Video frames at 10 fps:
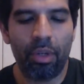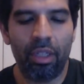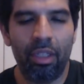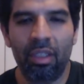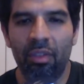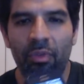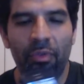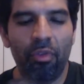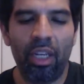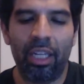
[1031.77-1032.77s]
But this is for
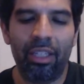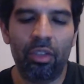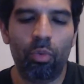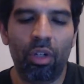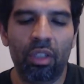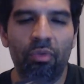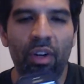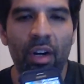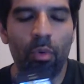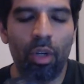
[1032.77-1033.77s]
free and this works
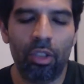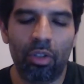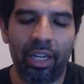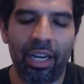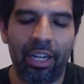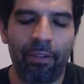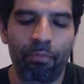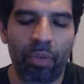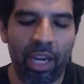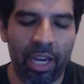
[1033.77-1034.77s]
very well. So I
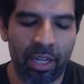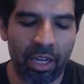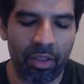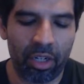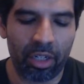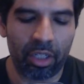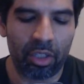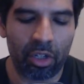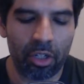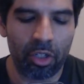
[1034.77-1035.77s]
got my icon there,
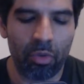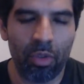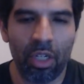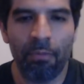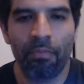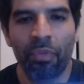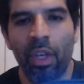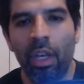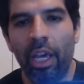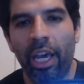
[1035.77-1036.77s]
Guitar Tuna,
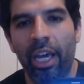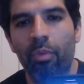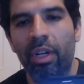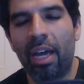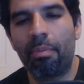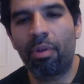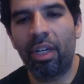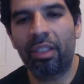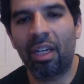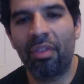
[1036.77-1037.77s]
and when I
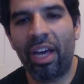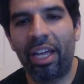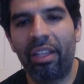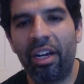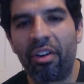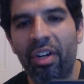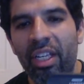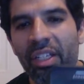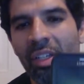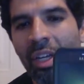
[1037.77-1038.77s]
press on that, there it
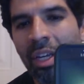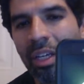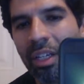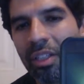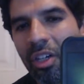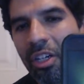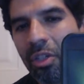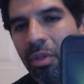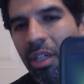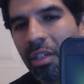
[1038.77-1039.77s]
is, Guitar
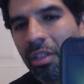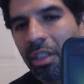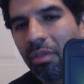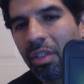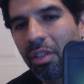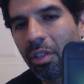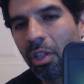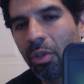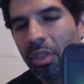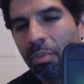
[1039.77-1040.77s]
Tuna. I'm going to do a little
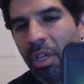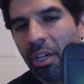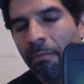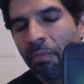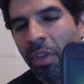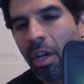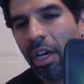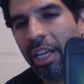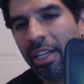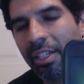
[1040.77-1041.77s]
close up here,
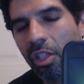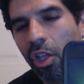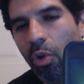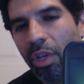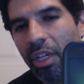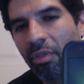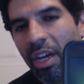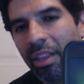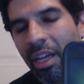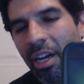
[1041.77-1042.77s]
and it's loading
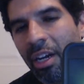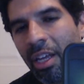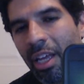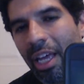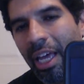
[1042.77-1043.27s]
right there.